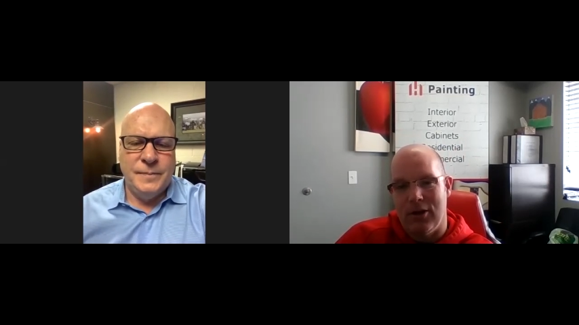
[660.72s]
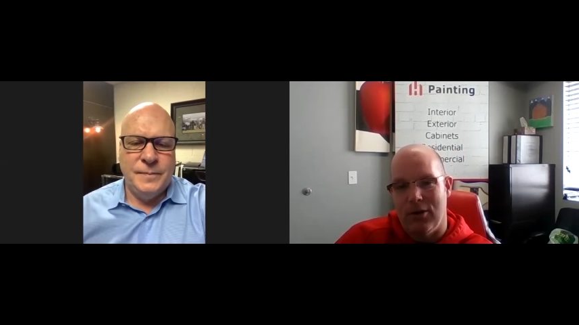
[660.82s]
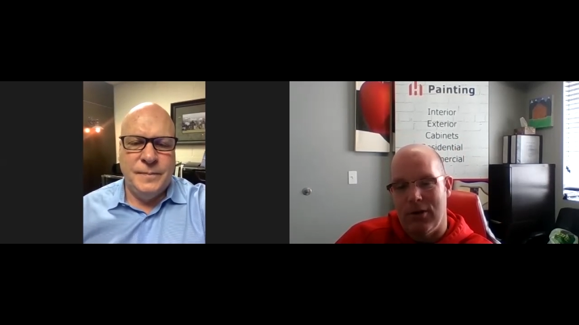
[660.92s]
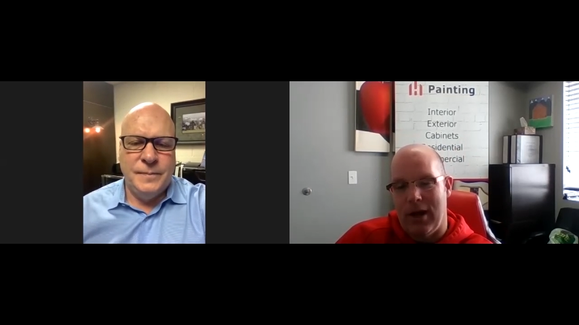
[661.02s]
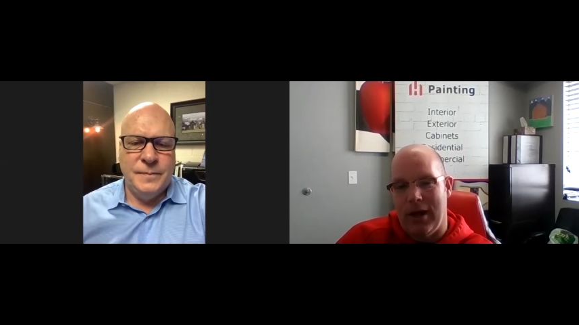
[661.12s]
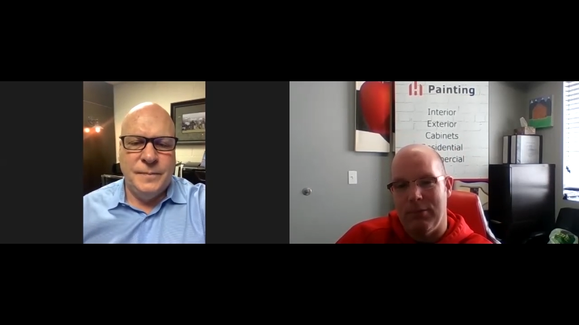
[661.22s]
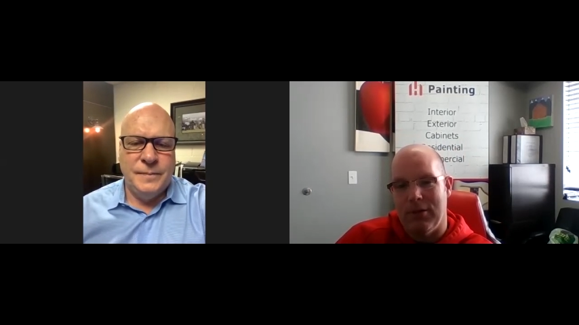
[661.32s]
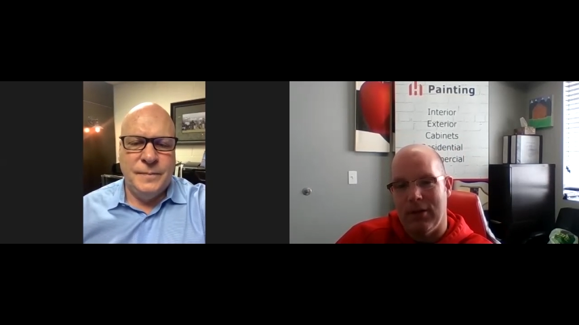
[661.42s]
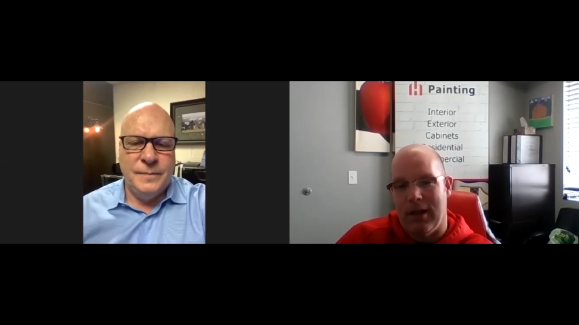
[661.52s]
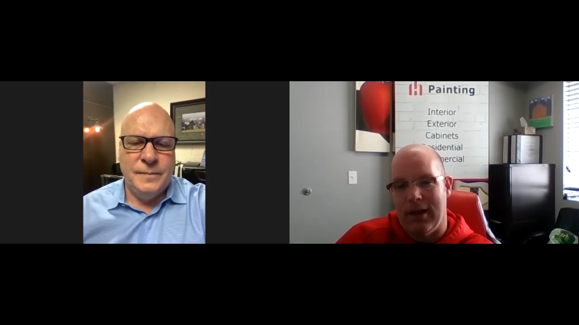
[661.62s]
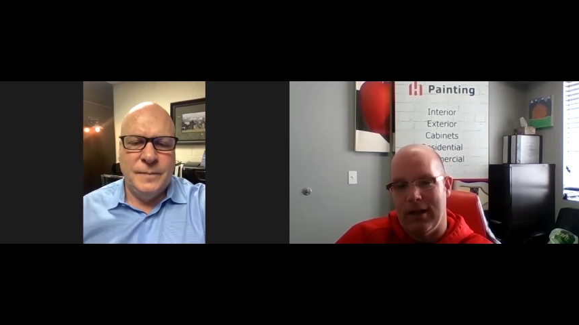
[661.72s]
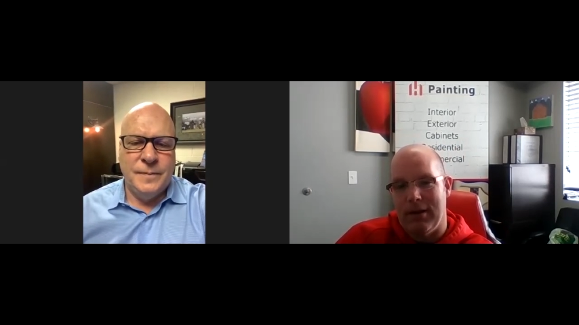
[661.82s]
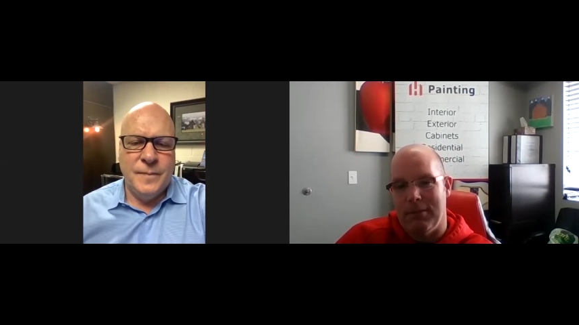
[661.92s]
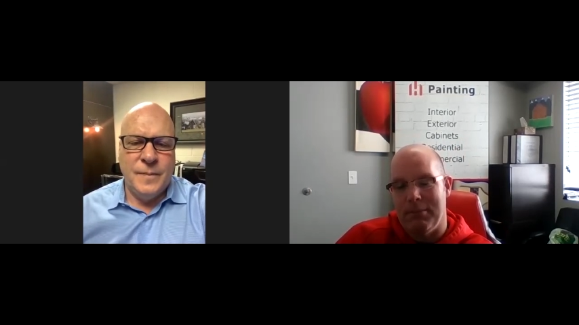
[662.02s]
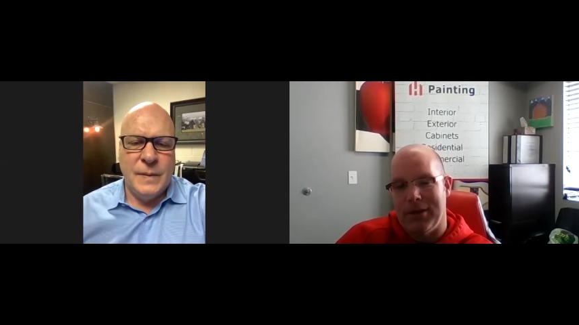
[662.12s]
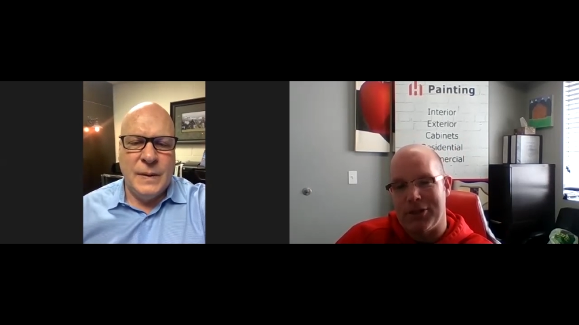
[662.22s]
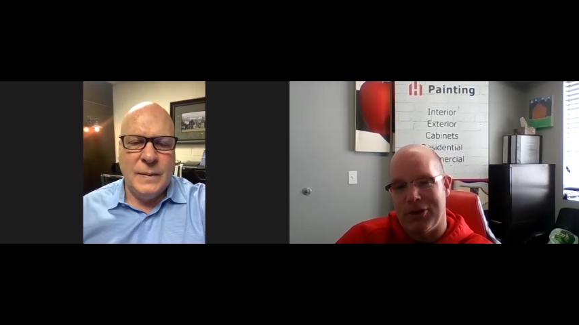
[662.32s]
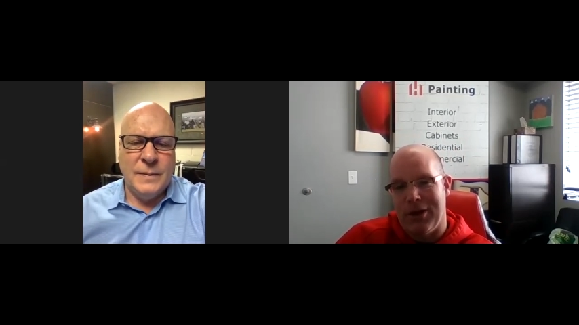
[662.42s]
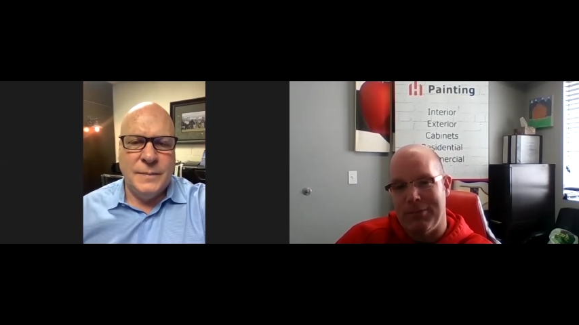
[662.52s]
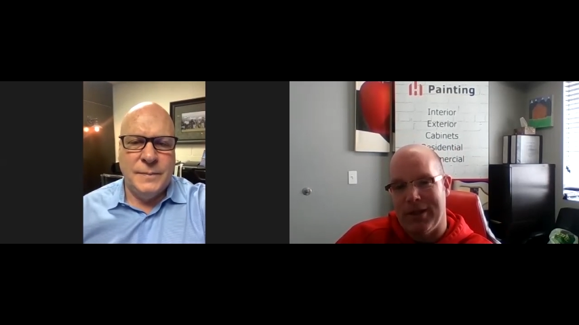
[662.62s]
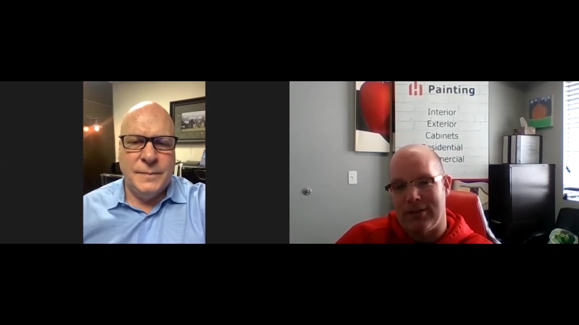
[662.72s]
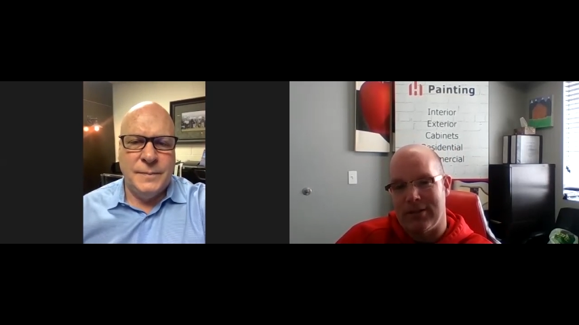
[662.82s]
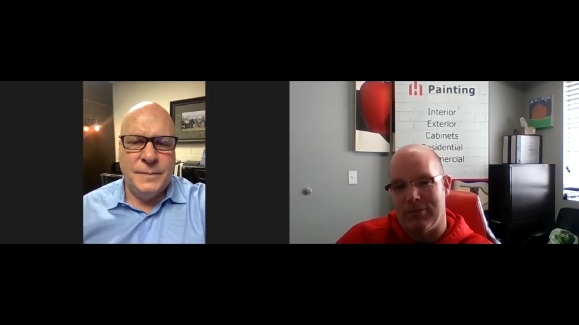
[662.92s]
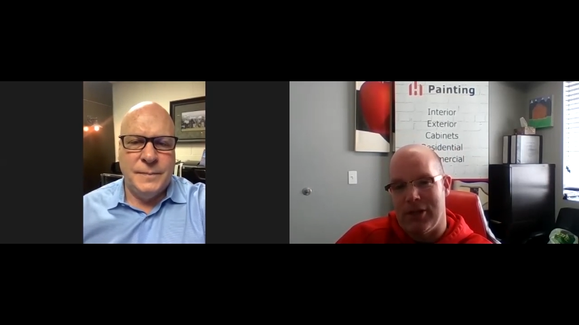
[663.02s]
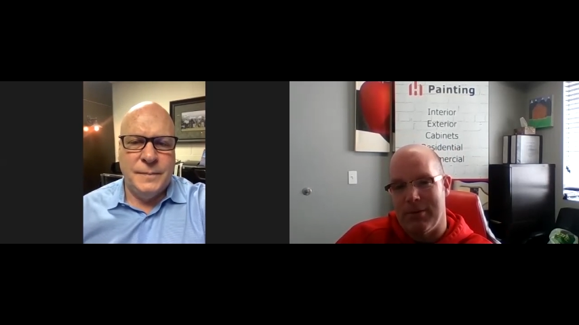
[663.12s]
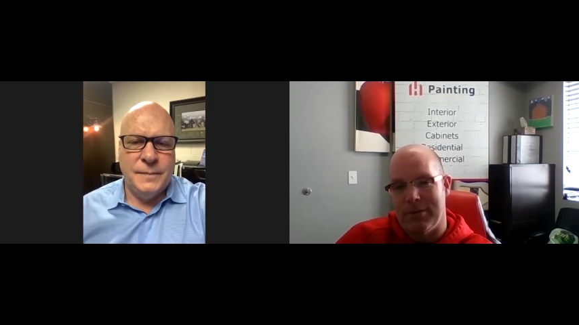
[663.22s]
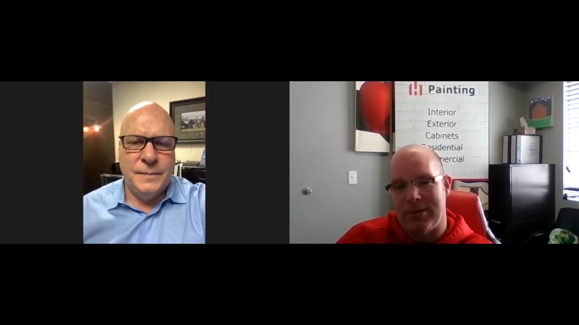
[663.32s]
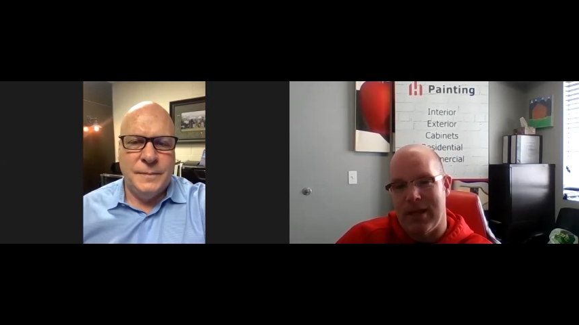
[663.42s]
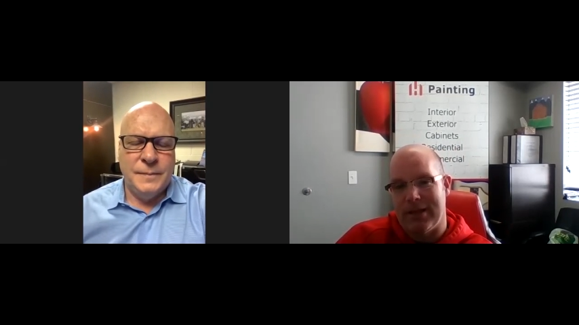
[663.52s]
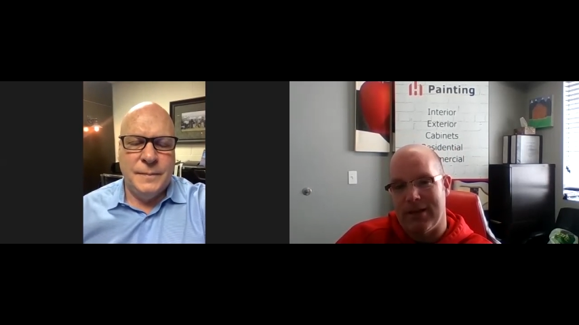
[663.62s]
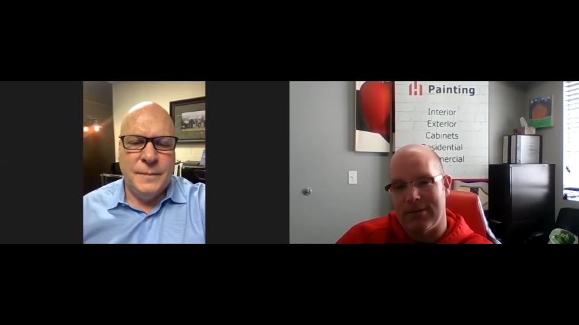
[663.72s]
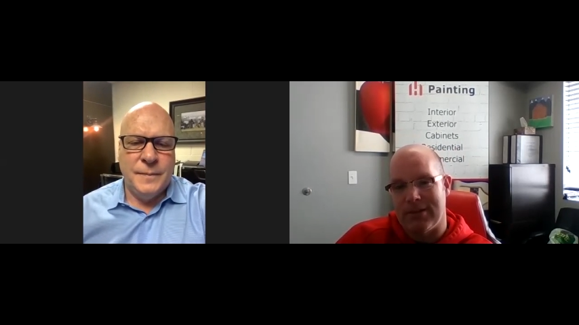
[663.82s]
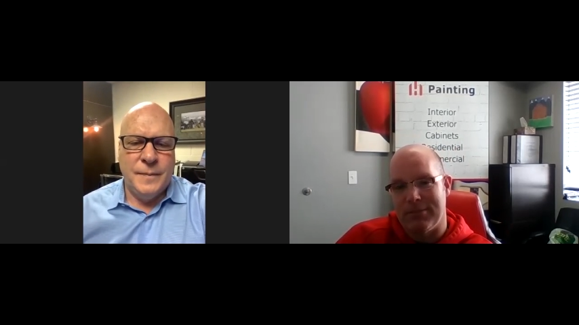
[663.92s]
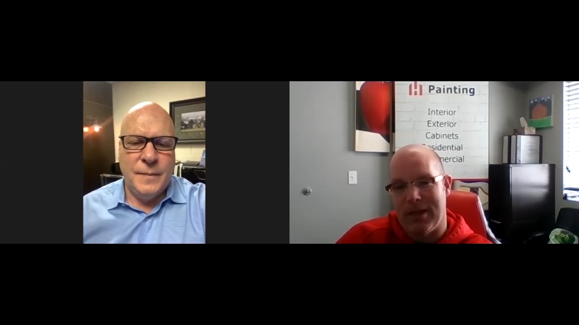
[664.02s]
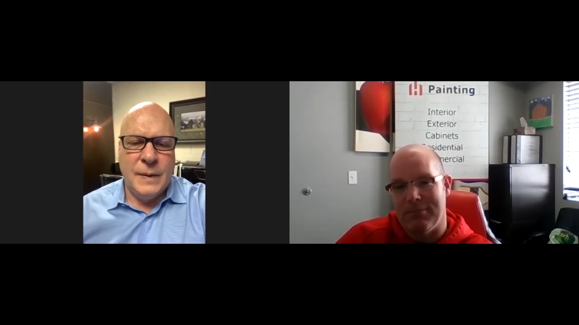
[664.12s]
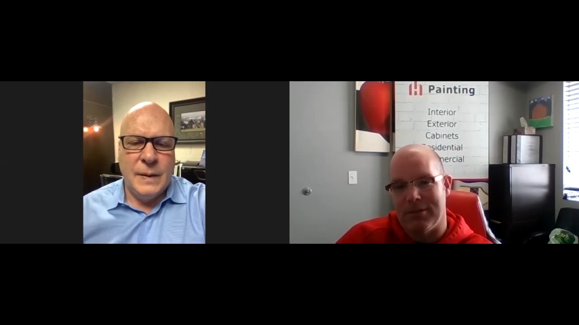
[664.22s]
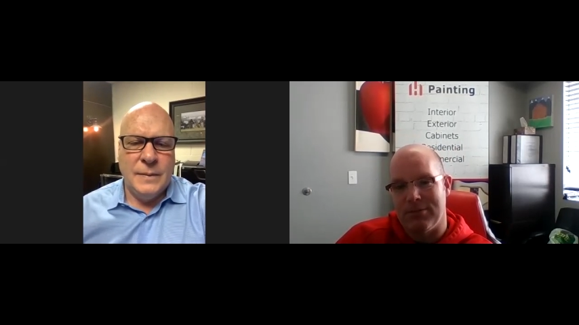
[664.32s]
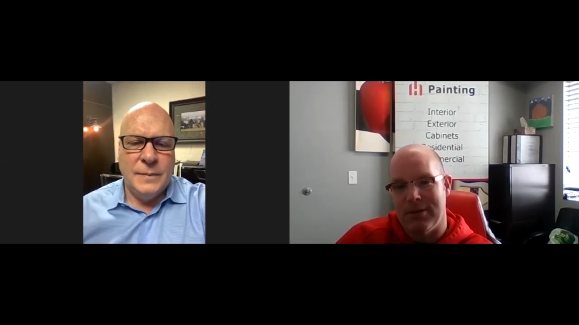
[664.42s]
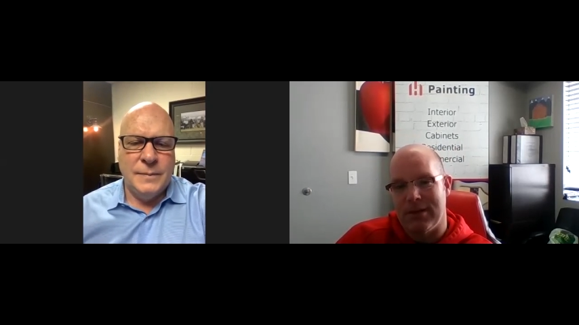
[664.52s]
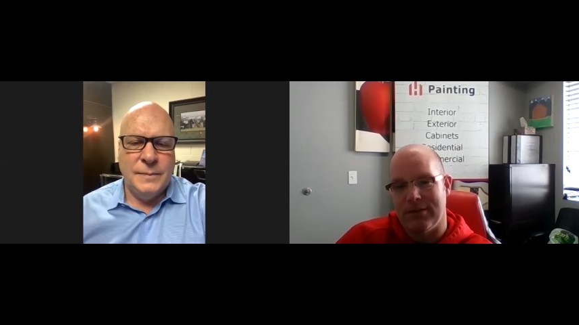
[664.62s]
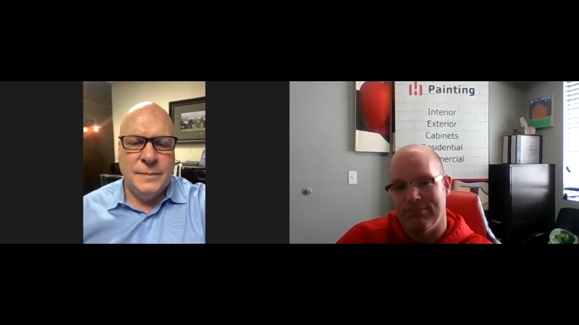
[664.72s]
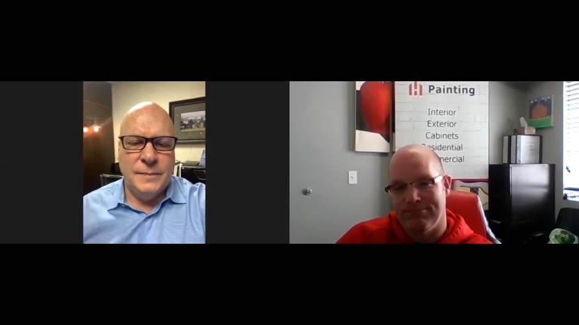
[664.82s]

Speaker 1: you know, I will uh, make sure I'm getting some Terrence takeout sometime this week.